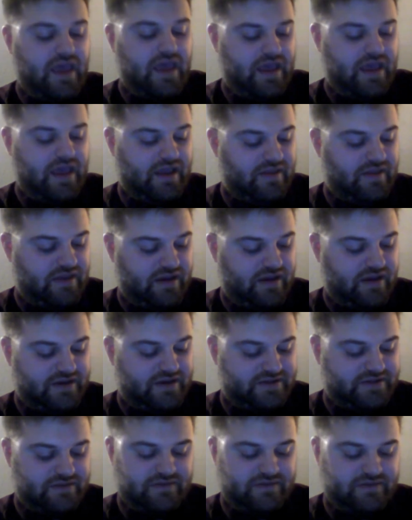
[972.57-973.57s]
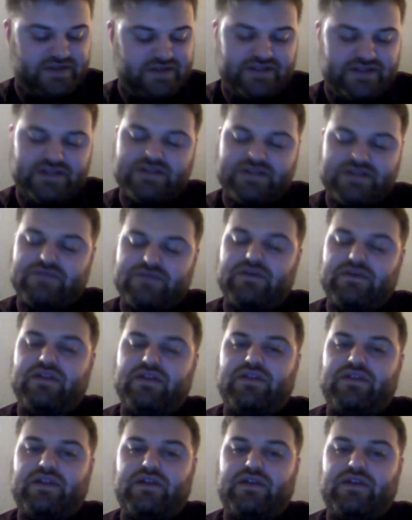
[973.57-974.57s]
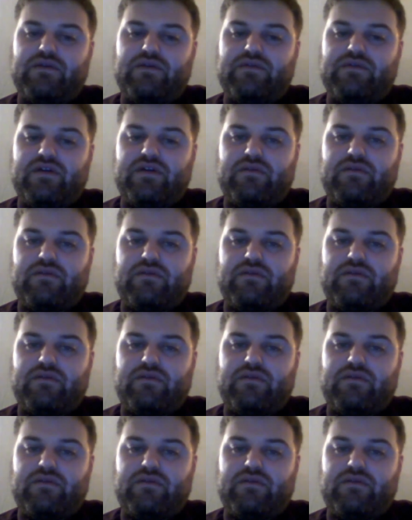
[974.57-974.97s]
And they also assist with the loan